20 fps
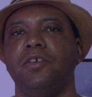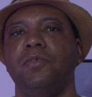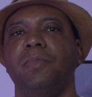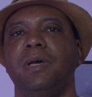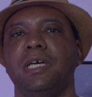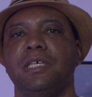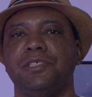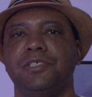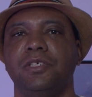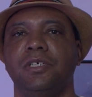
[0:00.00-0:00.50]
you
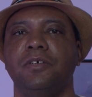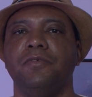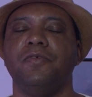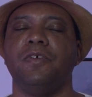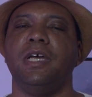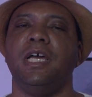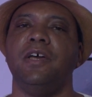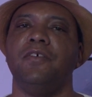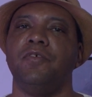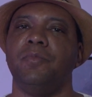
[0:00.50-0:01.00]
Maxon for
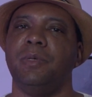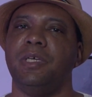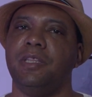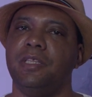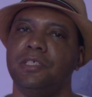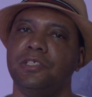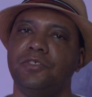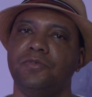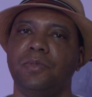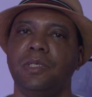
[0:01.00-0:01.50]
having me
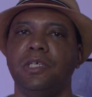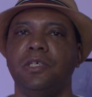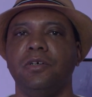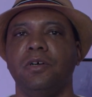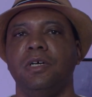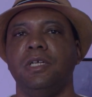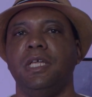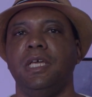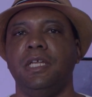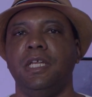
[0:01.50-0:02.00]
this week
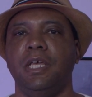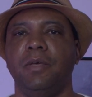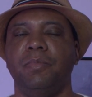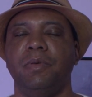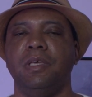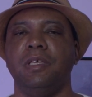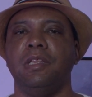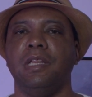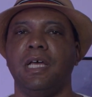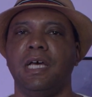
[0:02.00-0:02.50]
on NAB
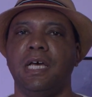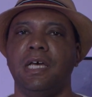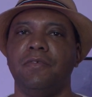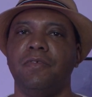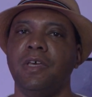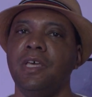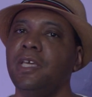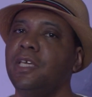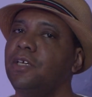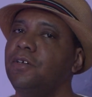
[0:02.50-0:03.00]
Live.
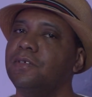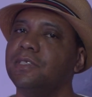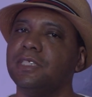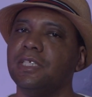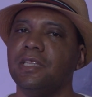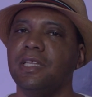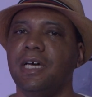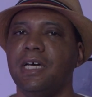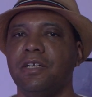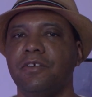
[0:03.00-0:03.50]
It was a
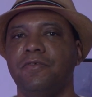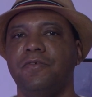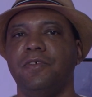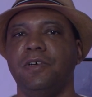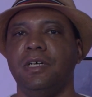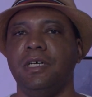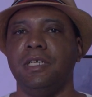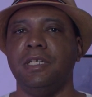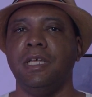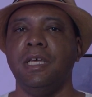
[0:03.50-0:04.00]
lot of
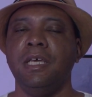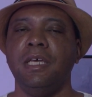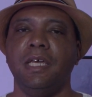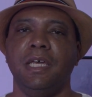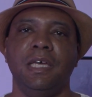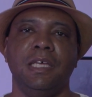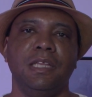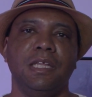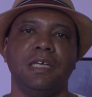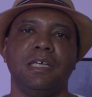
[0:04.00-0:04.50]
fun.
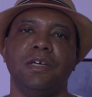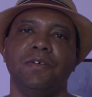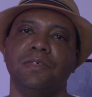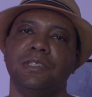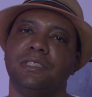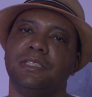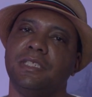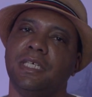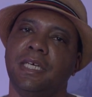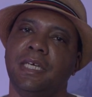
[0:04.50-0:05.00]
And like I was
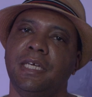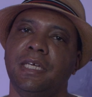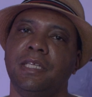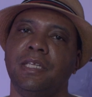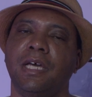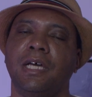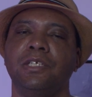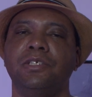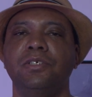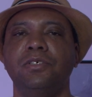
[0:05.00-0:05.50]
saying,
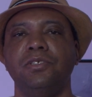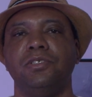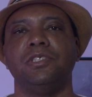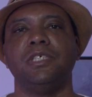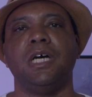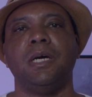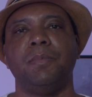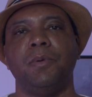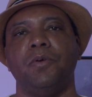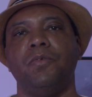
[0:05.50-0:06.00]
I used
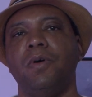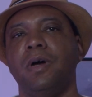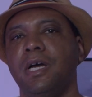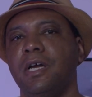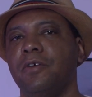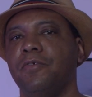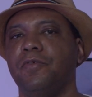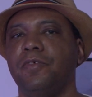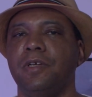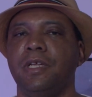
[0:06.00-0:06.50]

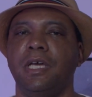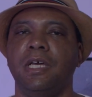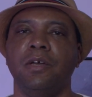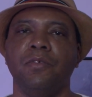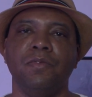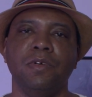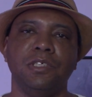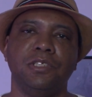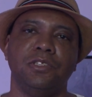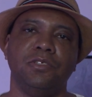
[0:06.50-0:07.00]
Topowire for that
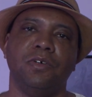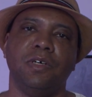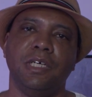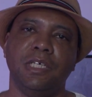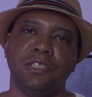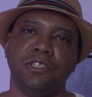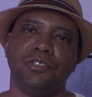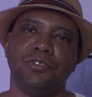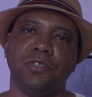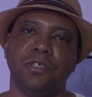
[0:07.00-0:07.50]
original
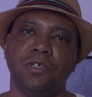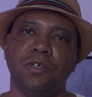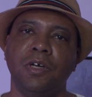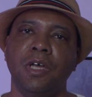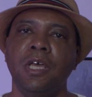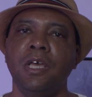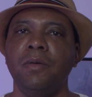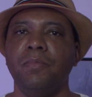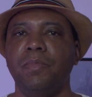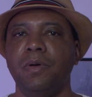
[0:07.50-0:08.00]
intro,
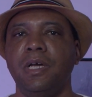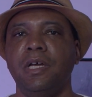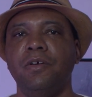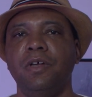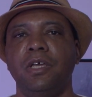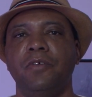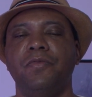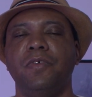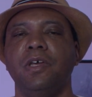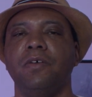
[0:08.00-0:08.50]
but
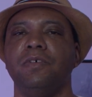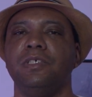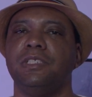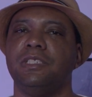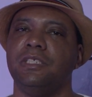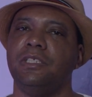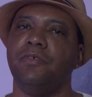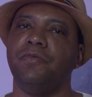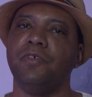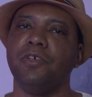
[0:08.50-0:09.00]
if you have a
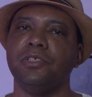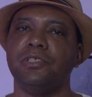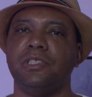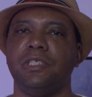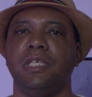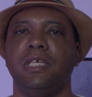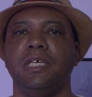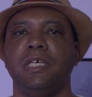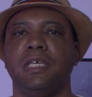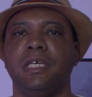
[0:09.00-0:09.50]

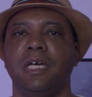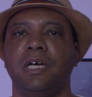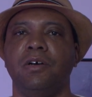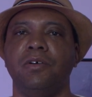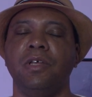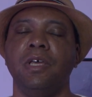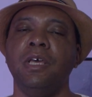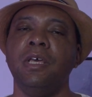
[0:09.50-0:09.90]
Cineversity account,